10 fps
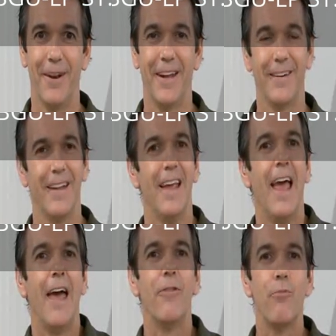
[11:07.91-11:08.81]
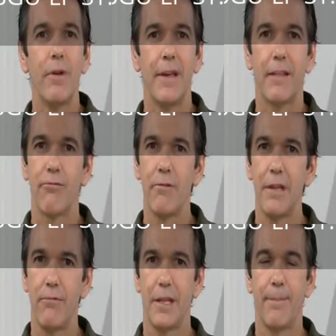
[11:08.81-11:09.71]
Sure. And the really, it's
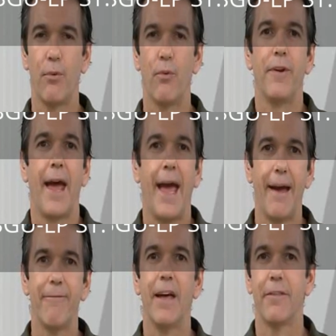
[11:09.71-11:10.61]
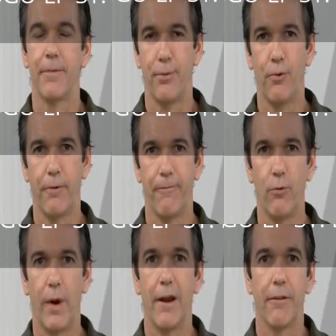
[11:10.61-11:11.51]
really, really important to have that support
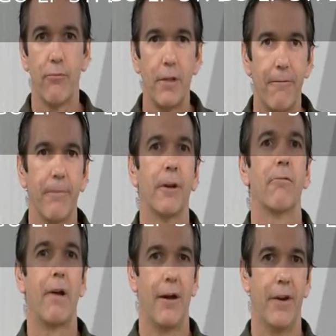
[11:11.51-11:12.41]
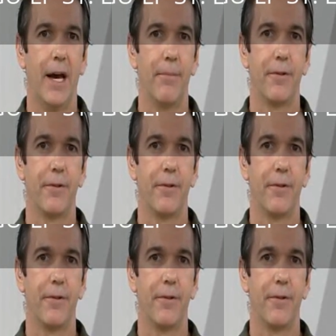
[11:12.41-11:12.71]
footwear, and it's really from the ground up.